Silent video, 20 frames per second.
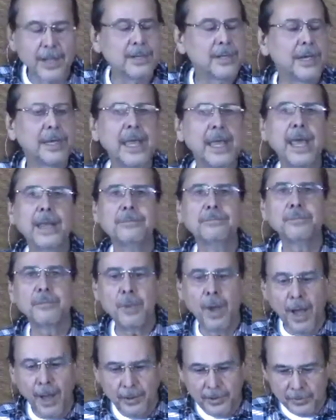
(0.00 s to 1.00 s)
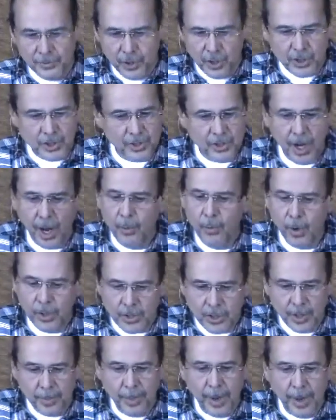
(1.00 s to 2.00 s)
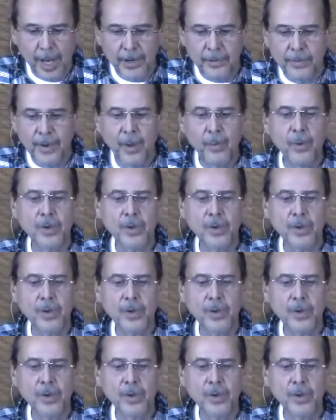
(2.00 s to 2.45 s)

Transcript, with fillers: again, I just I want you to ponder it.